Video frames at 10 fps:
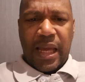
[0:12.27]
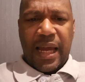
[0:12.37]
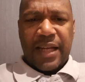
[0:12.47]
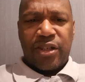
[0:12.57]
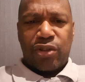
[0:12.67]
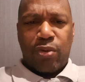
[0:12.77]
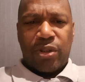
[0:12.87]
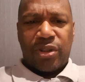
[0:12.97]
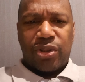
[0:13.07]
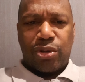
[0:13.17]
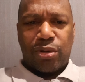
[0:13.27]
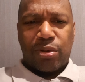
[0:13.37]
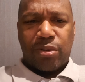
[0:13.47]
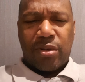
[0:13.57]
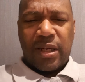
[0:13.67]
I just want us
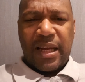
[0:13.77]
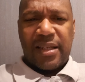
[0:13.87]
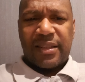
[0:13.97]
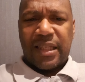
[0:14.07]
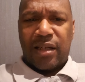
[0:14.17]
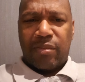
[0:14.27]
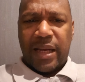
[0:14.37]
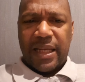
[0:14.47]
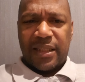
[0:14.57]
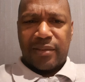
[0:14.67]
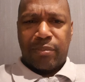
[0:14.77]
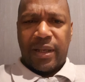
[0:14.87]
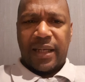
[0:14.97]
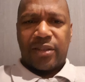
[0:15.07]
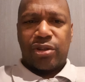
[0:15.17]
to cast our minds
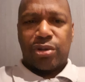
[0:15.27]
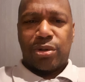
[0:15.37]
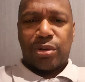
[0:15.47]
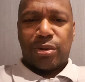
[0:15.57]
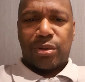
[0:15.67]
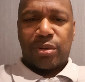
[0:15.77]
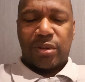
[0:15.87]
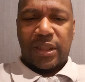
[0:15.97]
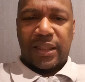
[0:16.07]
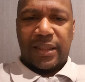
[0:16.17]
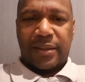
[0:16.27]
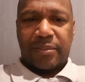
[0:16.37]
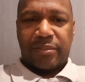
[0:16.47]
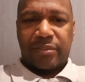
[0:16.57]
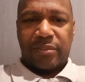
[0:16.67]
back to
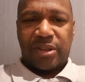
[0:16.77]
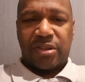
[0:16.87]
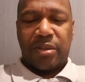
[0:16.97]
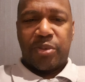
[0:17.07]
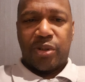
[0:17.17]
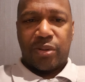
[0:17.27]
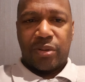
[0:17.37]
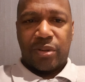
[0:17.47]
scripture.